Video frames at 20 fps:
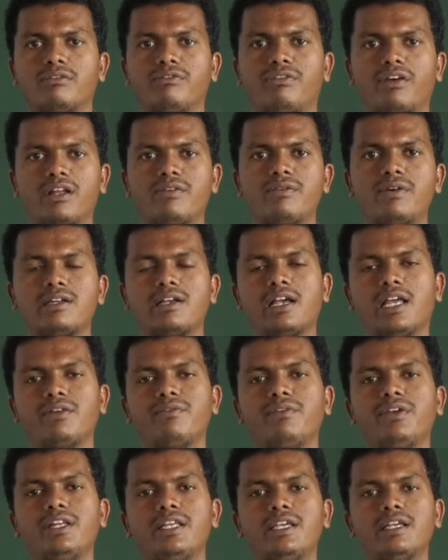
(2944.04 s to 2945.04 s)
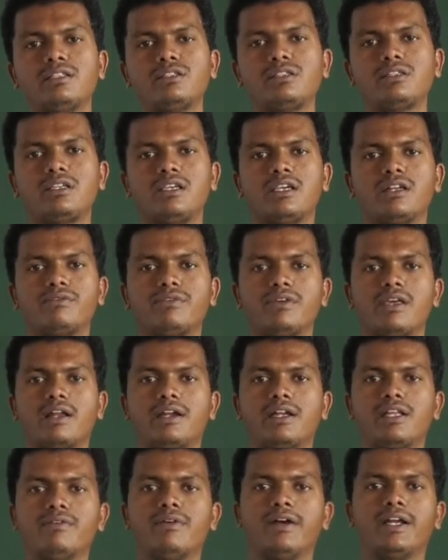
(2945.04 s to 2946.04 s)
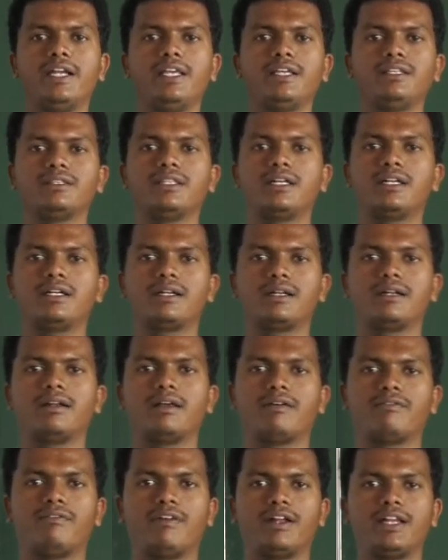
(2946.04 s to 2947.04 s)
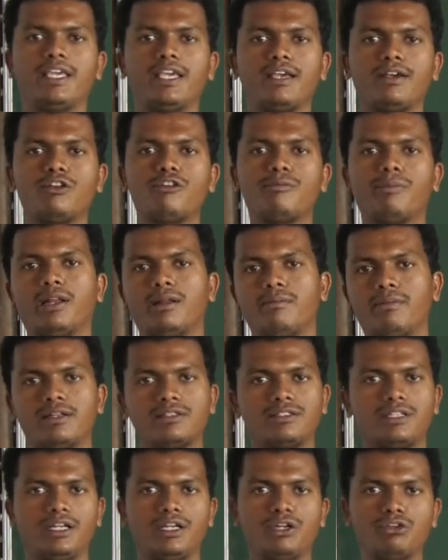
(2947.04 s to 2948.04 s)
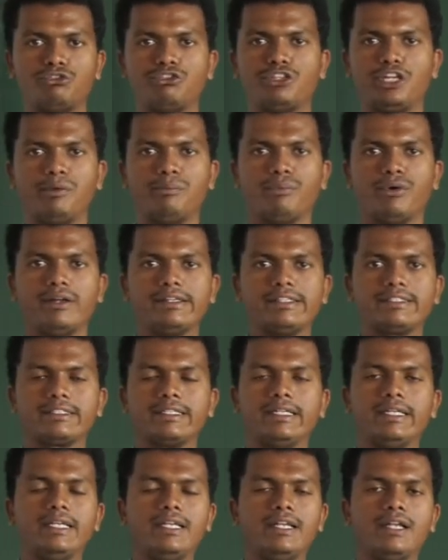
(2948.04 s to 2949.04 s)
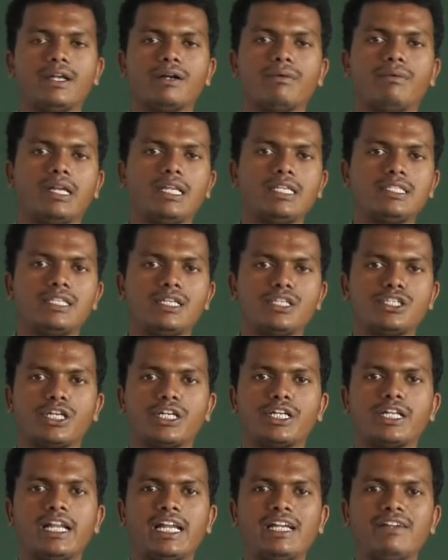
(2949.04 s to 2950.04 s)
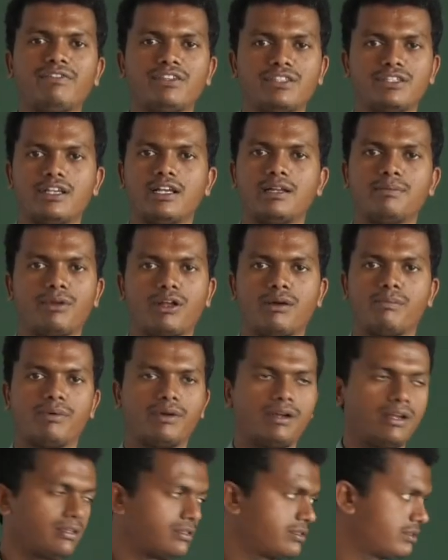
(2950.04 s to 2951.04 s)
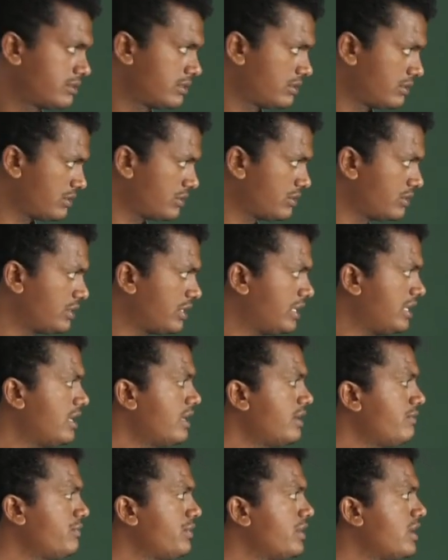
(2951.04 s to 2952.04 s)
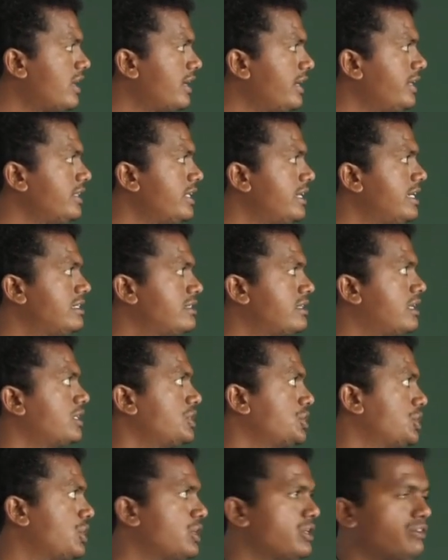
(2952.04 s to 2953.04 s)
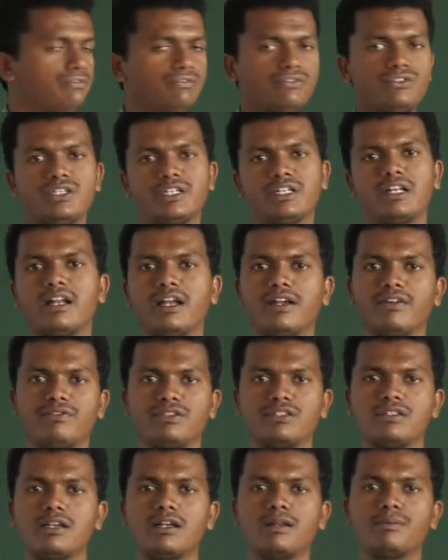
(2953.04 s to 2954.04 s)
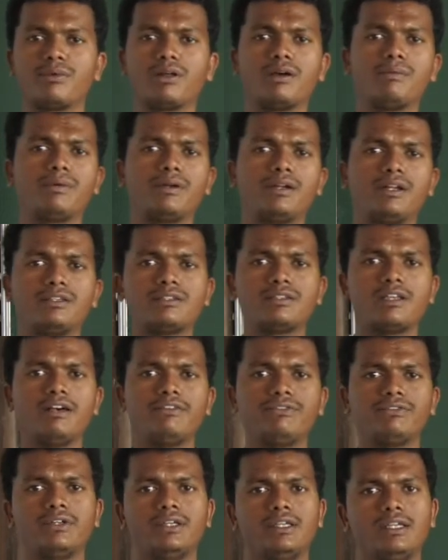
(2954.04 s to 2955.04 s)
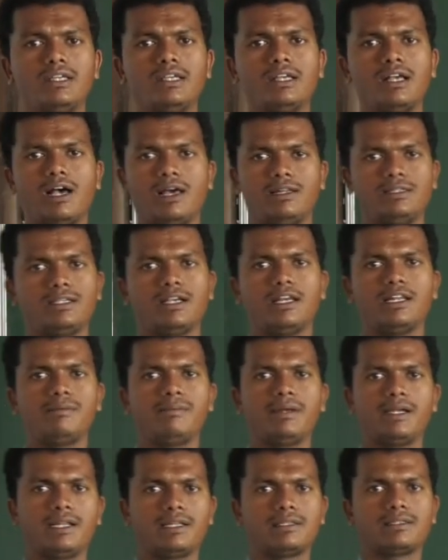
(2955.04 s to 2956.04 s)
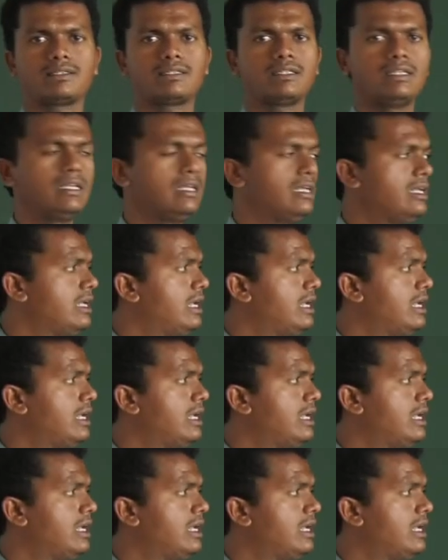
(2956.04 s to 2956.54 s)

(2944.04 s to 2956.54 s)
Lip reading: For our convenience, here we are dividing that 1A group elements into three parts. One is the general and physical properties. Here we are in the discussion of general and physical properties of alkali metals.